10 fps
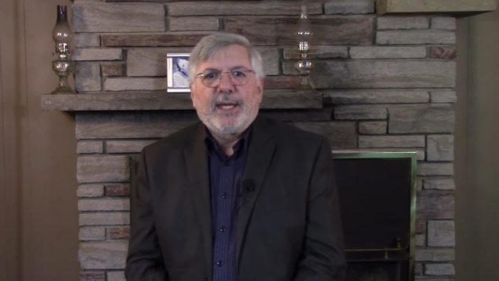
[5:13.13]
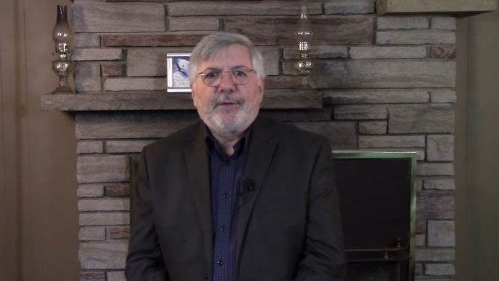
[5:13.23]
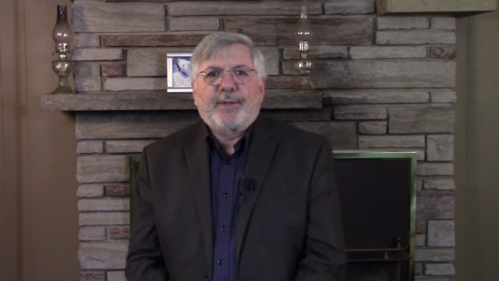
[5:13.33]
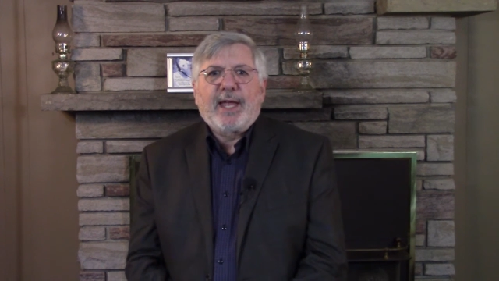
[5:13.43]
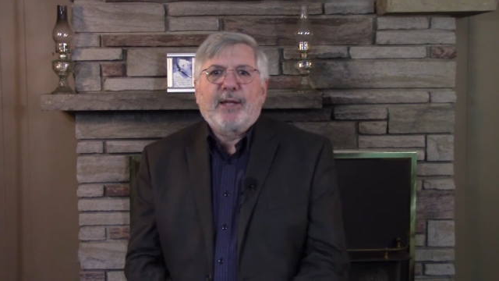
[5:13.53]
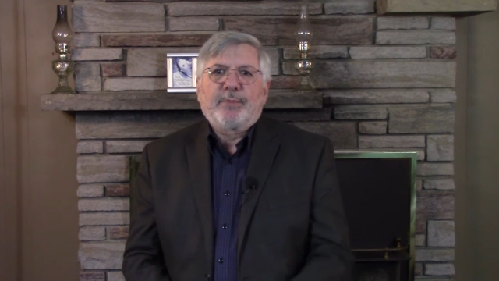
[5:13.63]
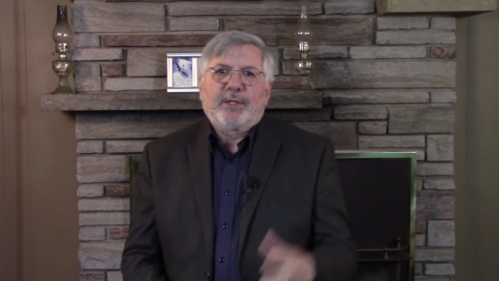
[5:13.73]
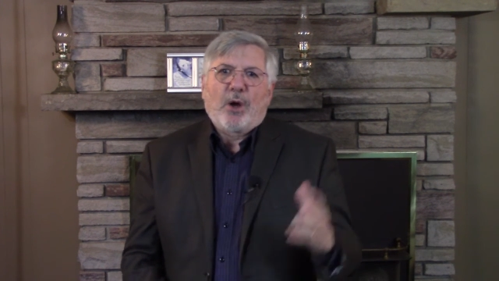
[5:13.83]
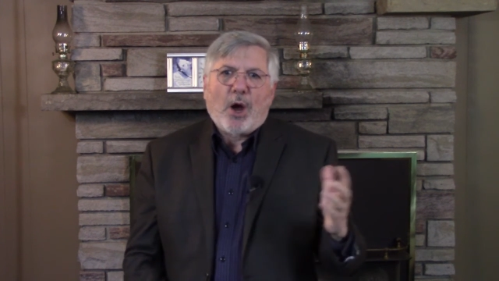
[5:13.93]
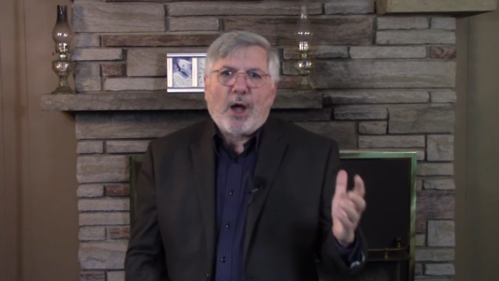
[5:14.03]
If they had
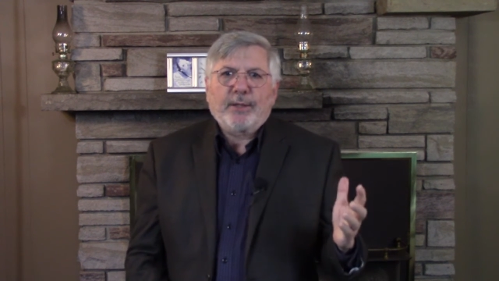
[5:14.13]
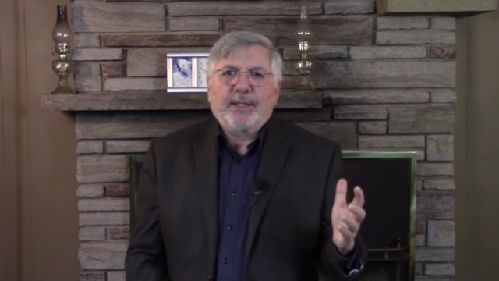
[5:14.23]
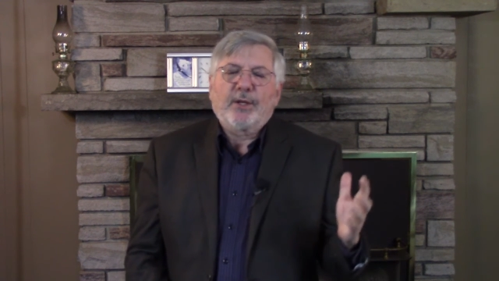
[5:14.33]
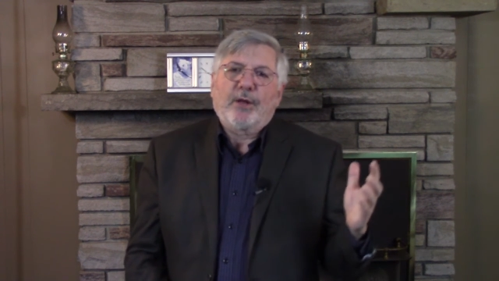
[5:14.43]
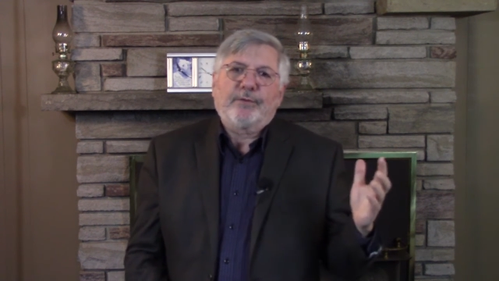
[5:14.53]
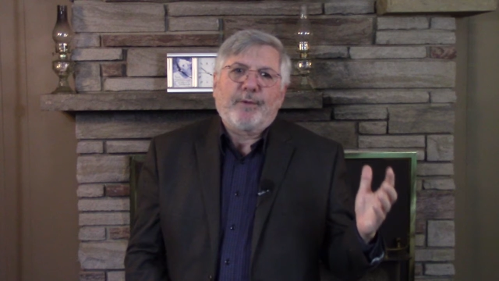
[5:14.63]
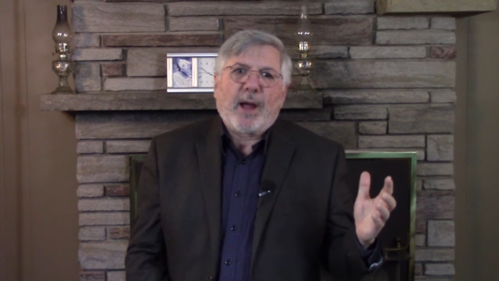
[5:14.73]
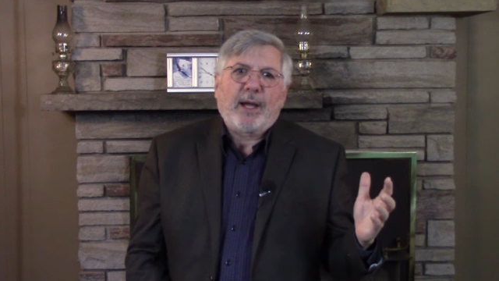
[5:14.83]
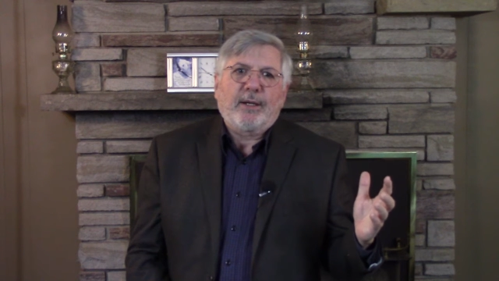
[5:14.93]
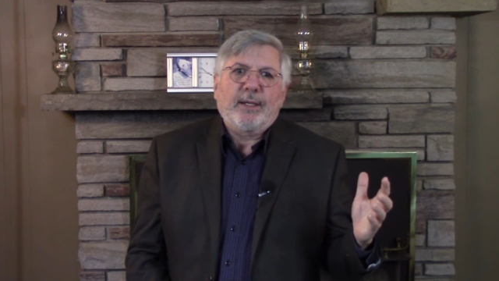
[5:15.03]
been hot and on
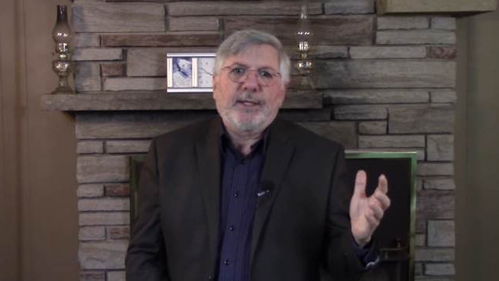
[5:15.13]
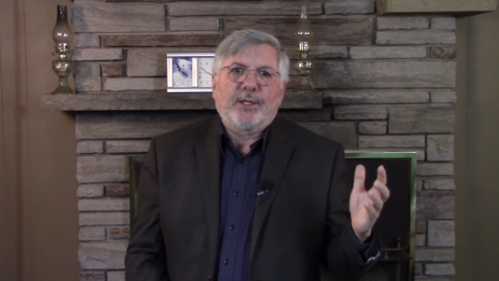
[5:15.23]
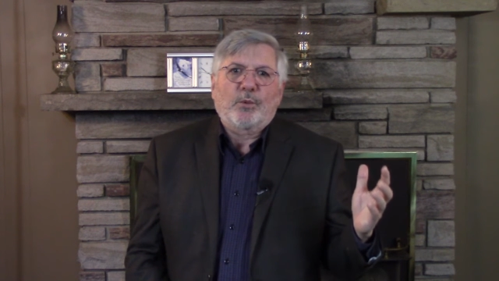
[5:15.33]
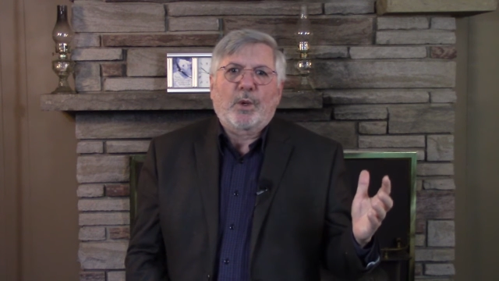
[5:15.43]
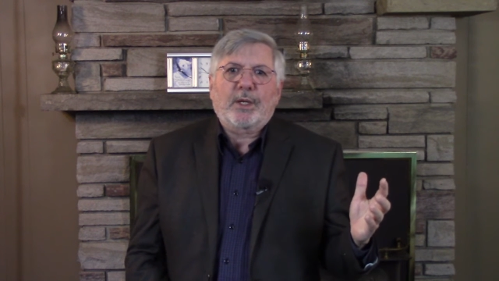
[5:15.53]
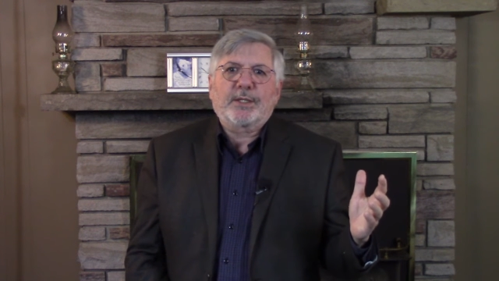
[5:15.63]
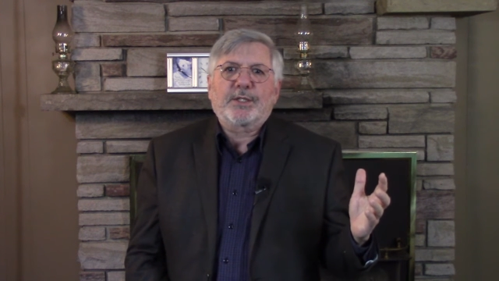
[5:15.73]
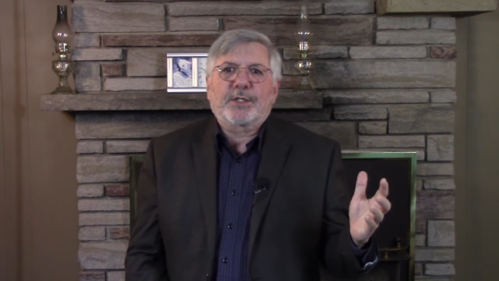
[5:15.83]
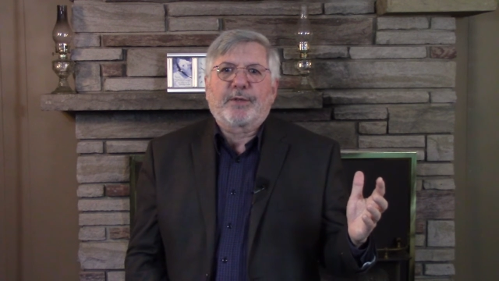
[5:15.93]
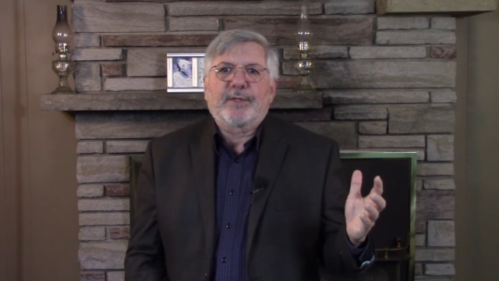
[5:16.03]
fire in their work and
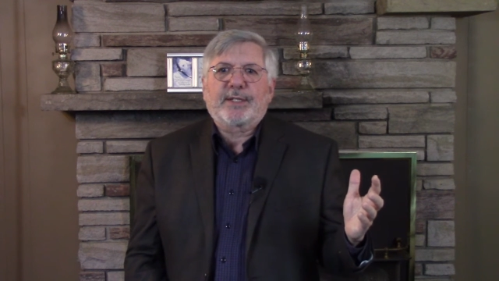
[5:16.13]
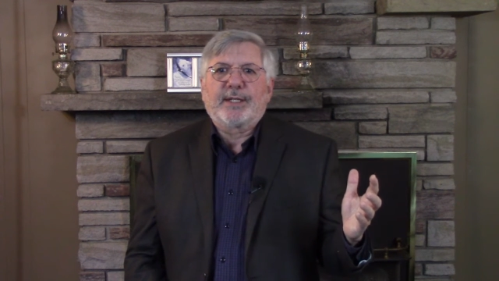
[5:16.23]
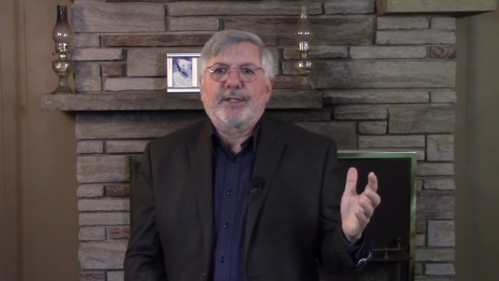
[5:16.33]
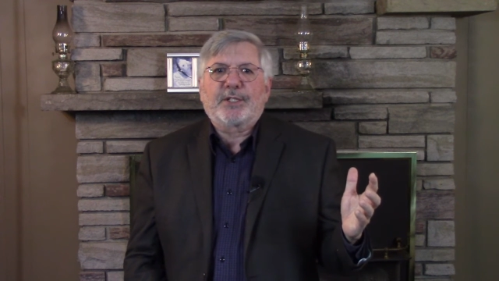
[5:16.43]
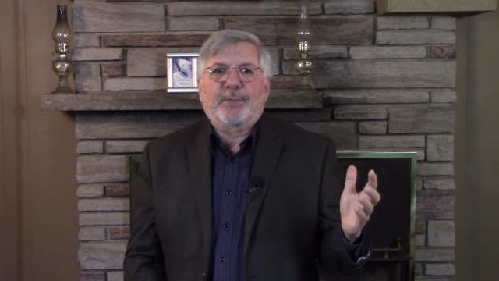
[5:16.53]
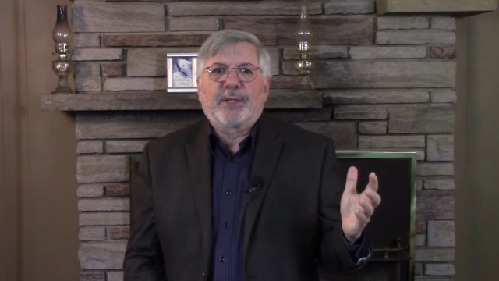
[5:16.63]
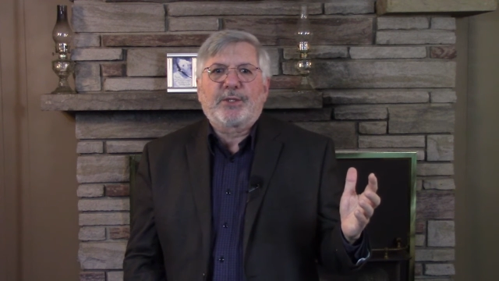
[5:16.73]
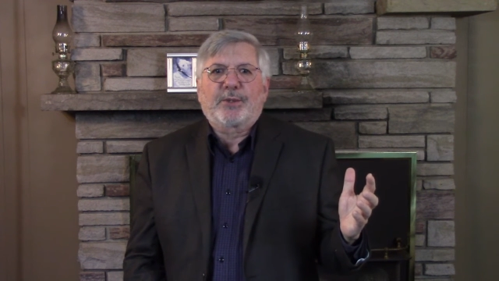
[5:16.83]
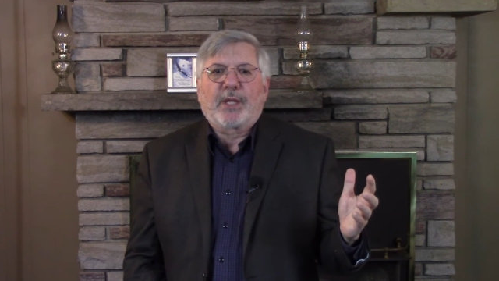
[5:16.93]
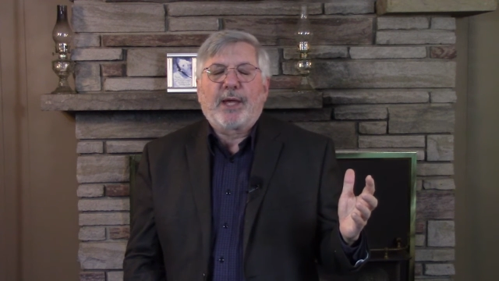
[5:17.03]
service in their
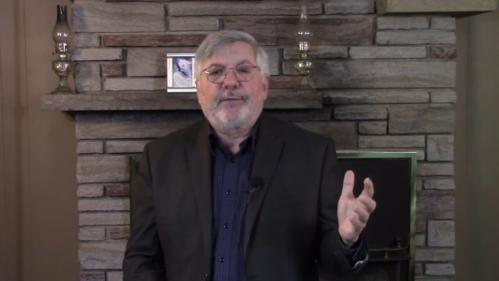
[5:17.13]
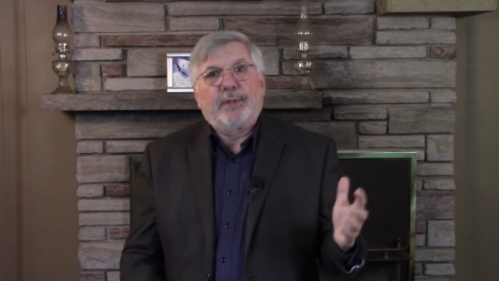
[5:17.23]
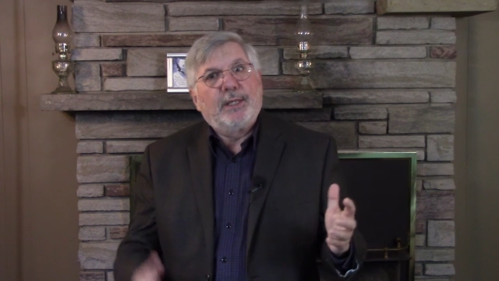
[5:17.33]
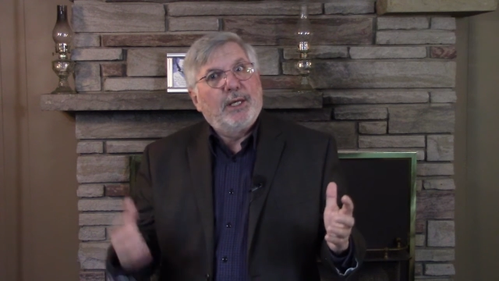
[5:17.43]
spiritual life,